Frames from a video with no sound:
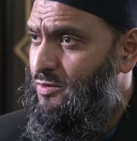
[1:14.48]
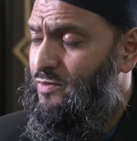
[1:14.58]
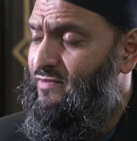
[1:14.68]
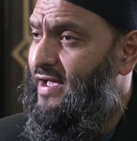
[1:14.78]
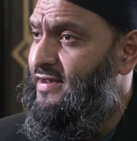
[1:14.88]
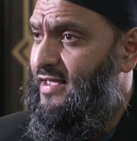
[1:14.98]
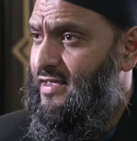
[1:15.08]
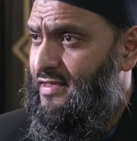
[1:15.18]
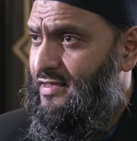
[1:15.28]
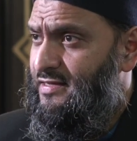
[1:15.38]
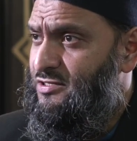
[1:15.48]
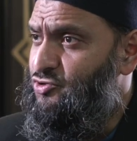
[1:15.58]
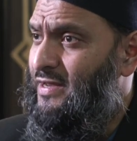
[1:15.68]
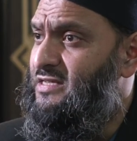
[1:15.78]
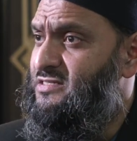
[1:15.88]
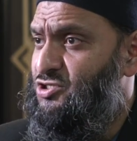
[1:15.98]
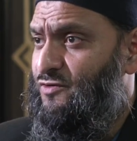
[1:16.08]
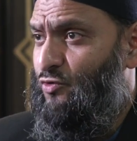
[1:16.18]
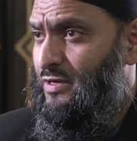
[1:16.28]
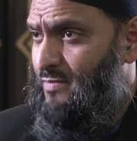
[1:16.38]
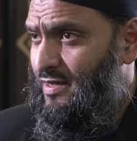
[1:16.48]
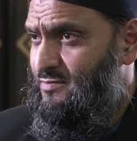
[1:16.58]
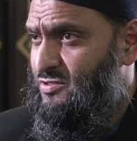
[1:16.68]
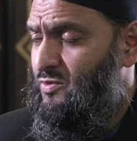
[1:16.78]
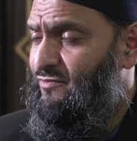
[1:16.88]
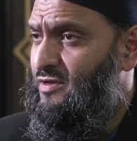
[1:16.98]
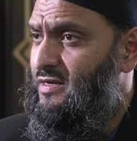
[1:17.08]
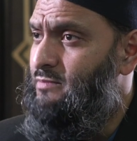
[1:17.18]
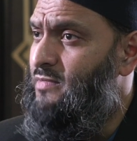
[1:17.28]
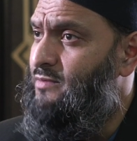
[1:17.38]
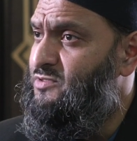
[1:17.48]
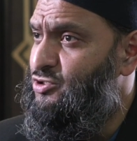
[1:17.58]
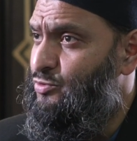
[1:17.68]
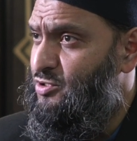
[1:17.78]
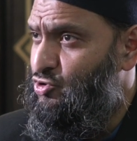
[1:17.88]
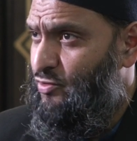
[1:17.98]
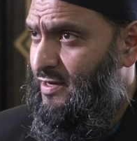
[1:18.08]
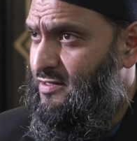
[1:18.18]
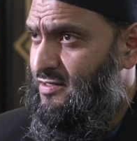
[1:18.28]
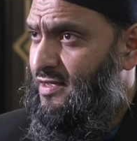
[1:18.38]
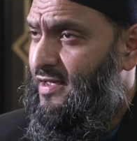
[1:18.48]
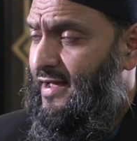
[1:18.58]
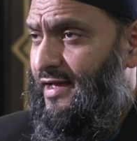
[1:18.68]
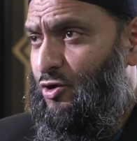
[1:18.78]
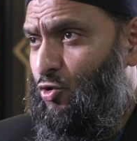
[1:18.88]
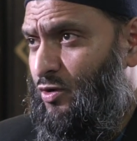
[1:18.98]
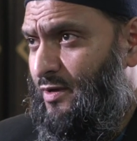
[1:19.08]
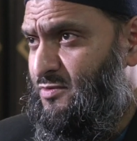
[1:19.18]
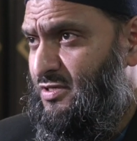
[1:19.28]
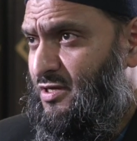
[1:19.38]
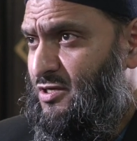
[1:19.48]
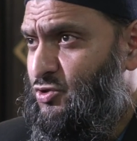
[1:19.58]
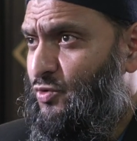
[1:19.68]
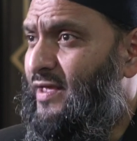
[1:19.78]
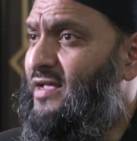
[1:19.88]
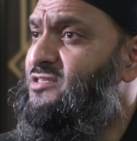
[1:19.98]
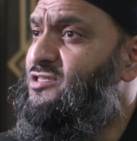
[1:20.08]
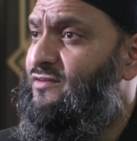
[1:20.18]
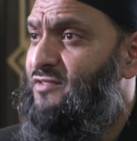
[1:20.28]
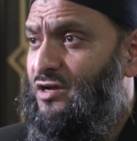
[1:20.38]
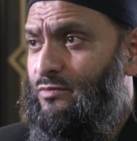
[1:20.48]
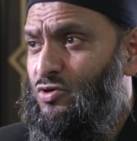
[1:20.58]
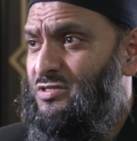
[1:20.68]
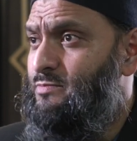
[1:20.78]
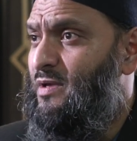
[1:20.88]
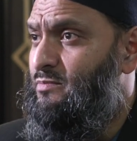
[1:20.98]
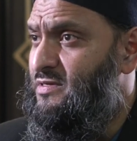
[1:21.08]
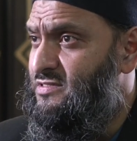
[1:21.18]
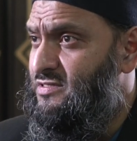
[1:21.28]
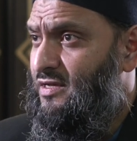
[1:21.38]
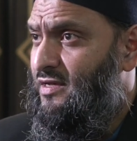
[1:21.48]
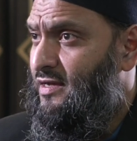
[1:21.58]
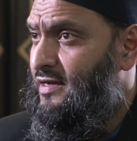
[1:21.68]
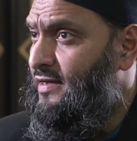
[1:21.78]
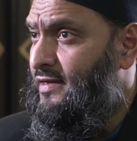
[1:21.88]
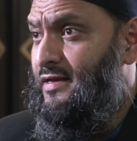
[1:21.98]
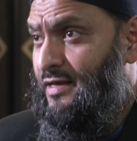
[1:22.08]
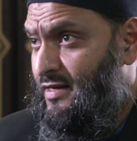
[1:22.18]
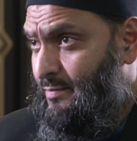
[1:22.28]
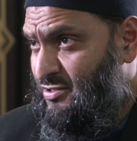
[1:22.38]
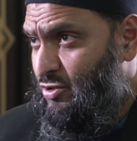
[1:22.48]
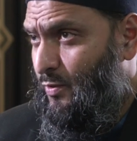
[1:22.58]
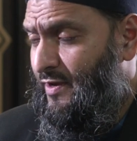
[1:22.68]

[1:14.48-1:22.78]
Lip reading: We've had a training session for imams. We feel imams need to be trained and equipped so they can serve their community members in a better